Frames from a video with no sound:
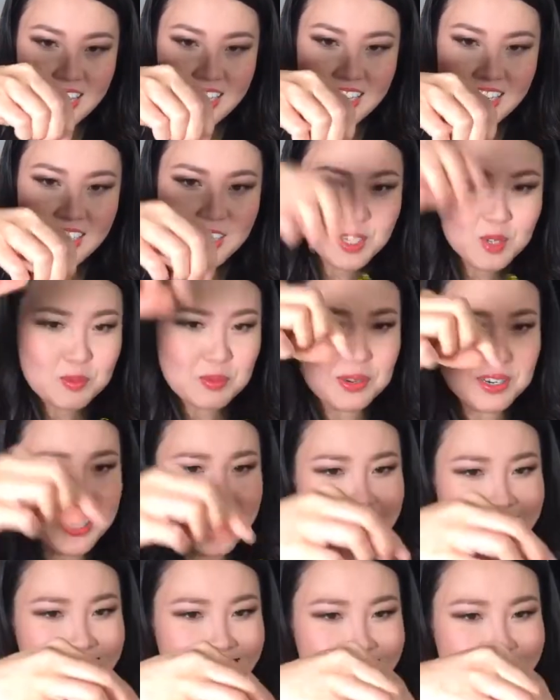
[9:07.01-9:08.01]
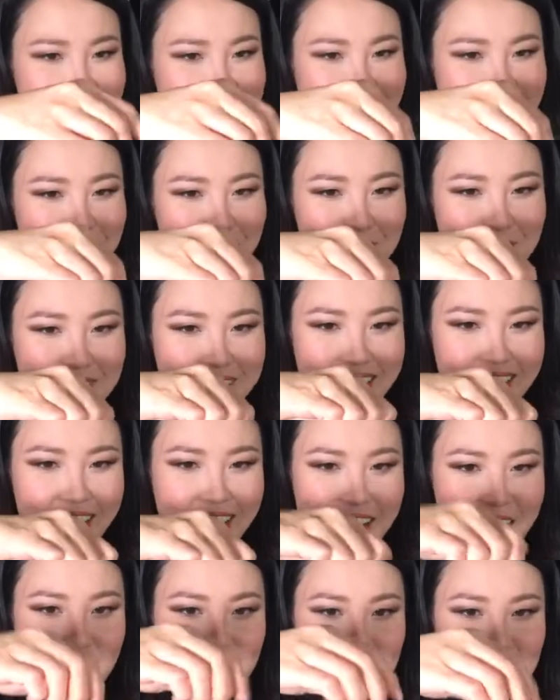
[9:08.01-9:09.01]
And it's pretty neat because it looks like I
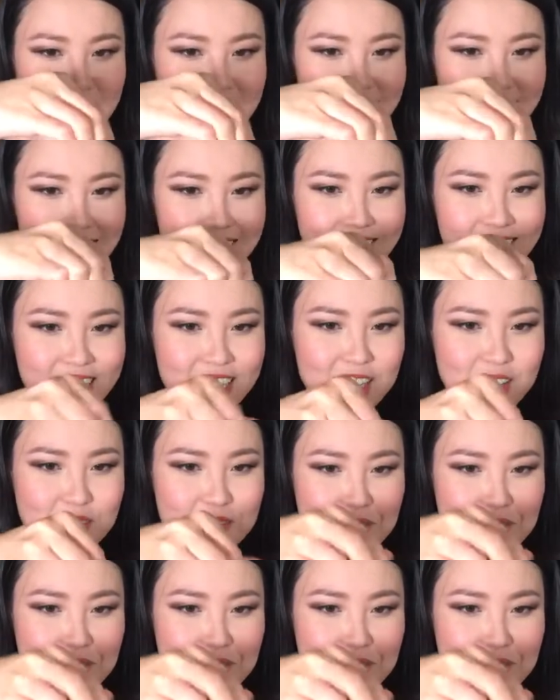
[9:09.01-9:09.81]
have a little leaf.